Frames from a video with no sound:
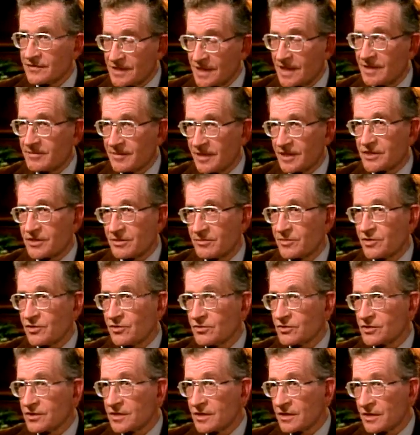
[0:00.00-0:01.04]
that much
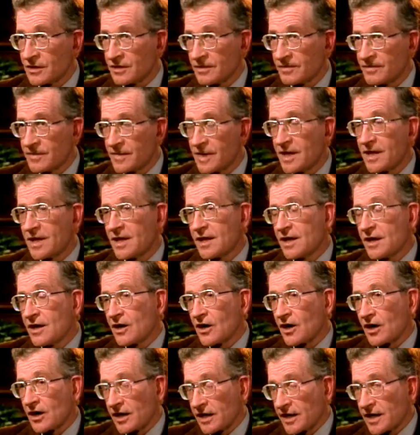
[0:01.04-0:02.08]
abused term,
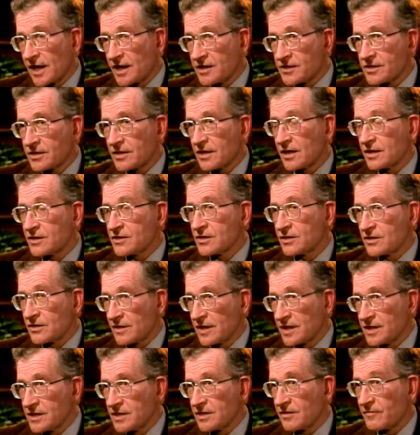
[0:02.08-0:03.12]
are against
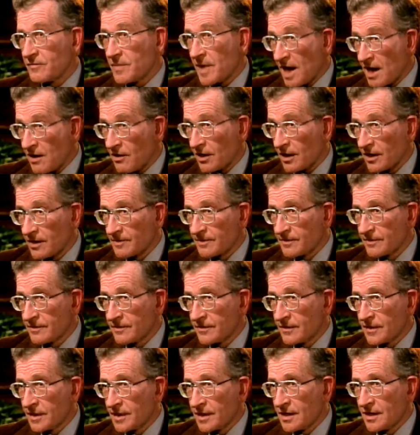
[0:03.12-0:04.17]
concentration of power.
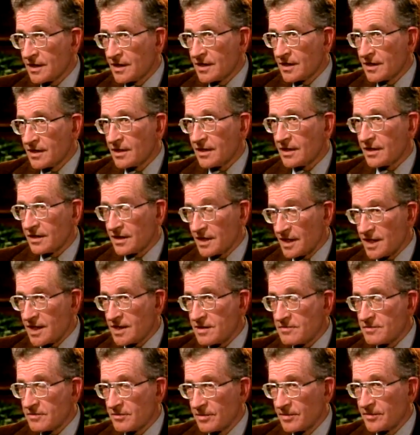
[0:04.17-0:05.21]
They
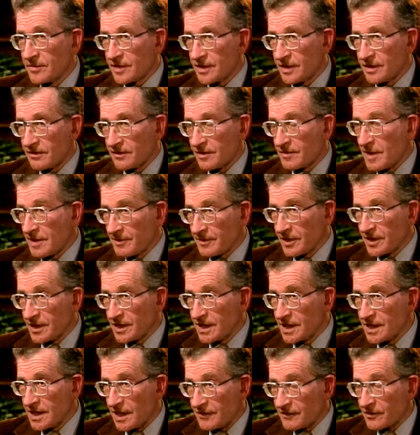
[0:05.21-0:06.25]
remember
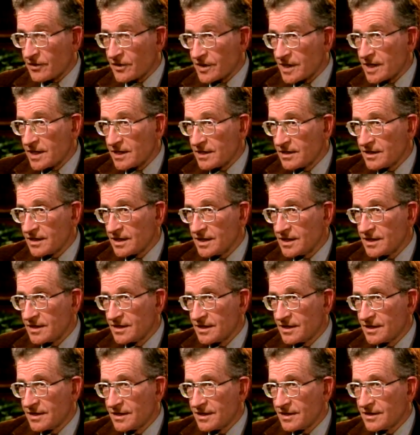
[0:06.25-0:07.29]
that, after all,
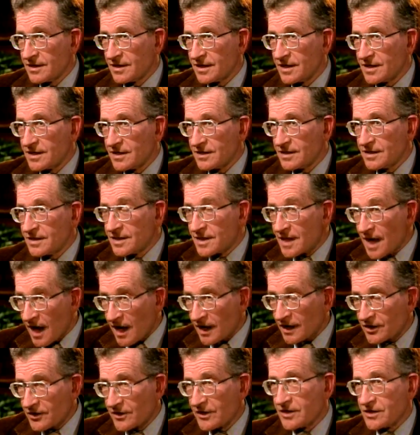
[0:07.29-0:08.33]
the
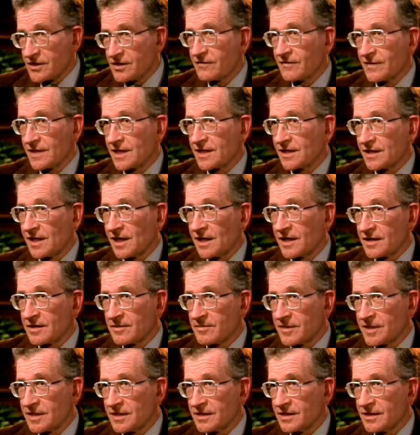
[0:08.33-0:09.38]
doctrines of the
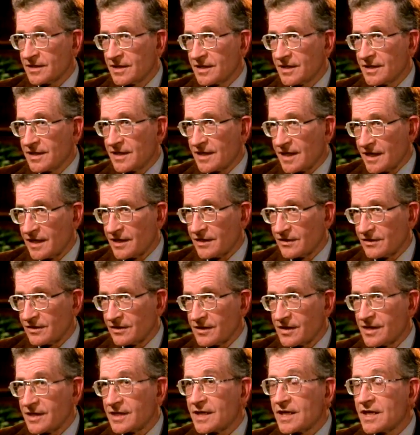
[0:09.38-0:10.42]
Enlightenment held
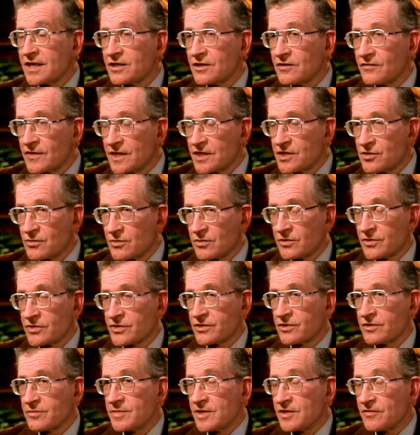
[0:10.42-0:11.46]
that individuals
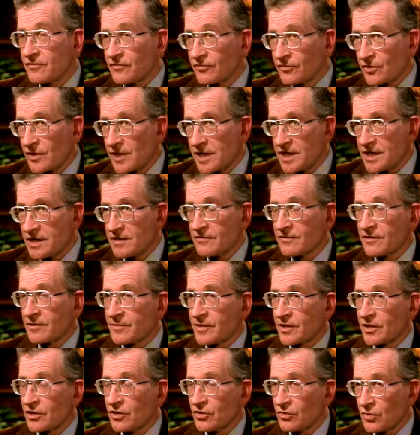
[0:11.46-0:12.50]
should be free from
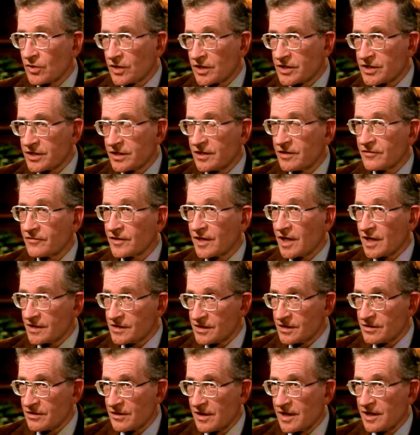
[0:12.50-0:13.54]
the coercion of
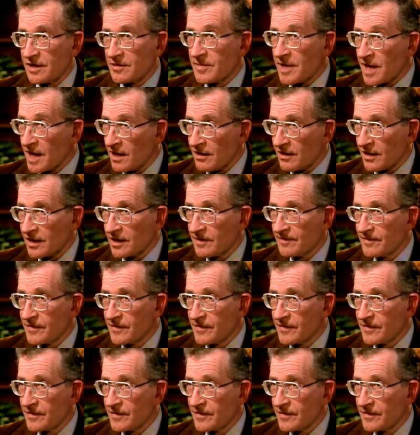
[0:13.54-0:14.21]
concentrated power.